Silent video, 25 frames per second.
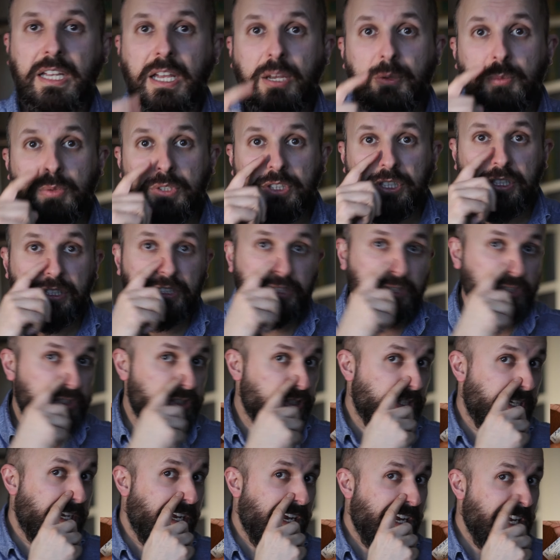And what you do
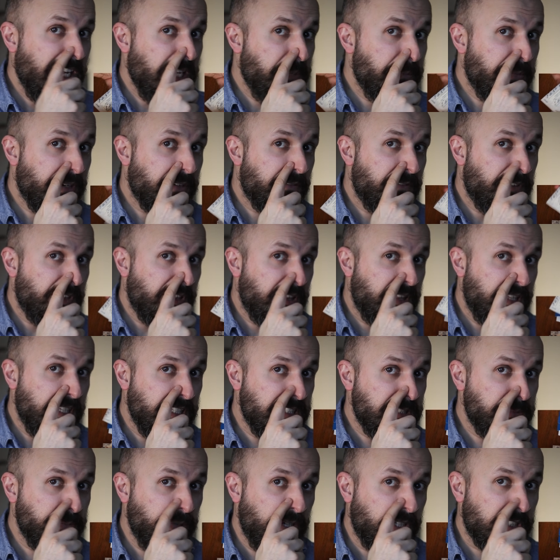is you're aiming for
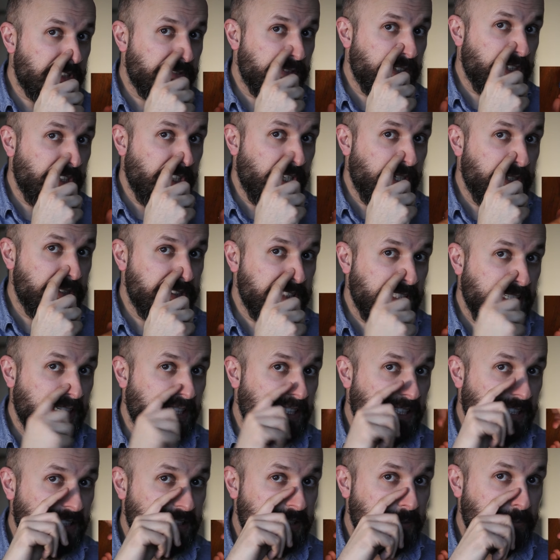this part of your nose
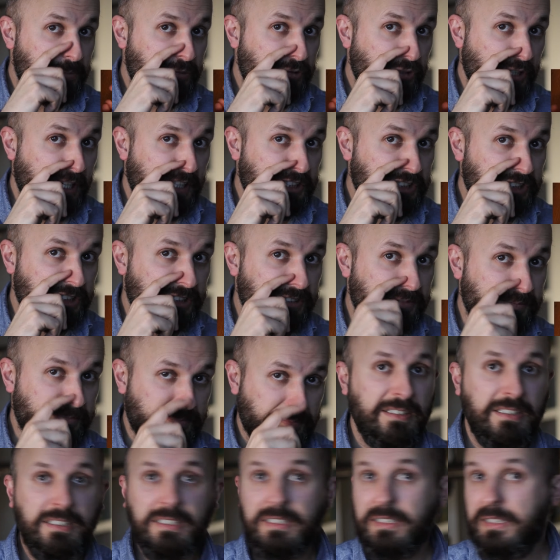here, the depression
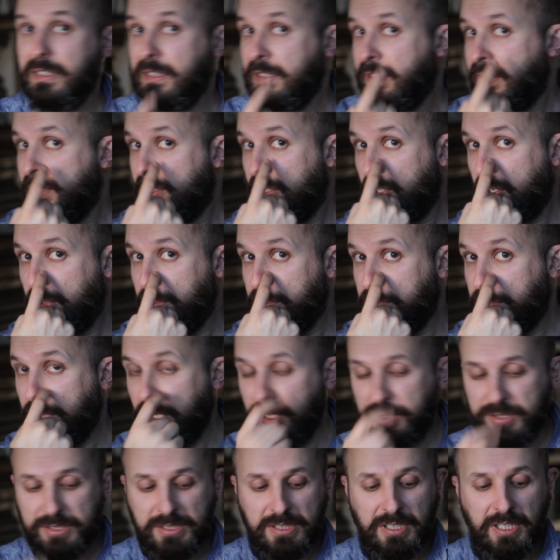on
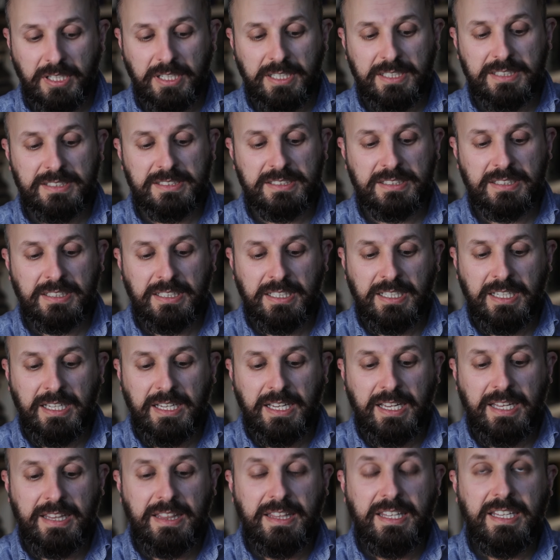both sides.
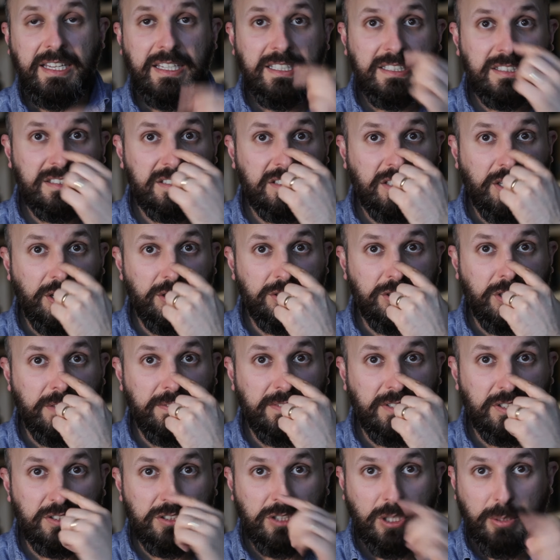And this goes
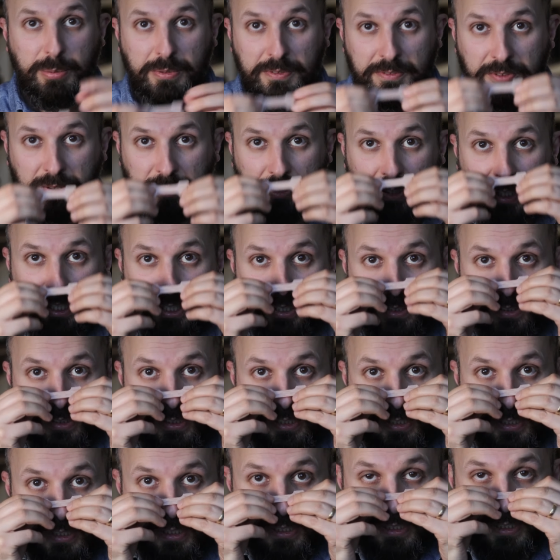over the top of your
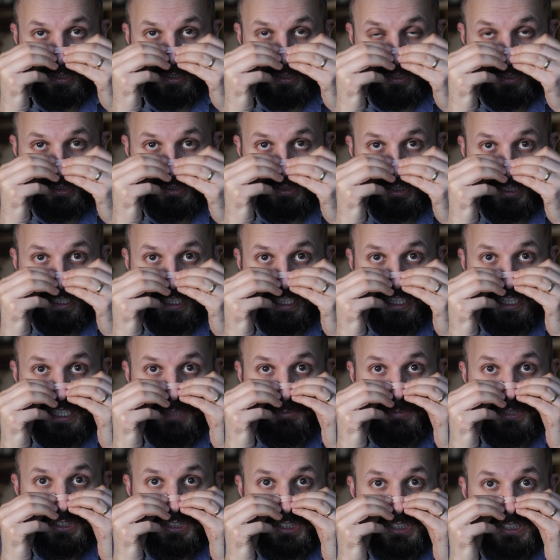nose. So
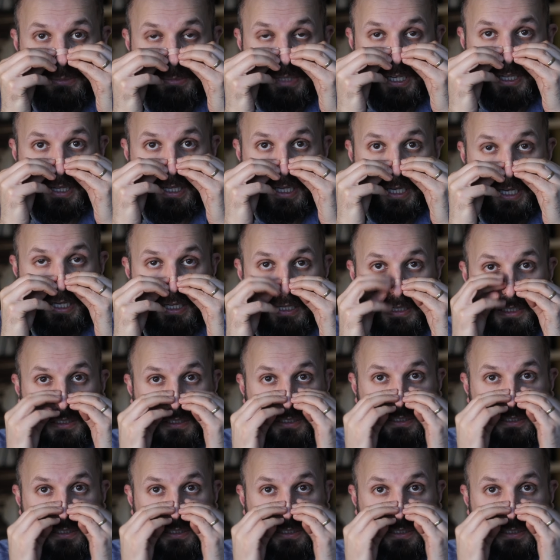aim it just about there.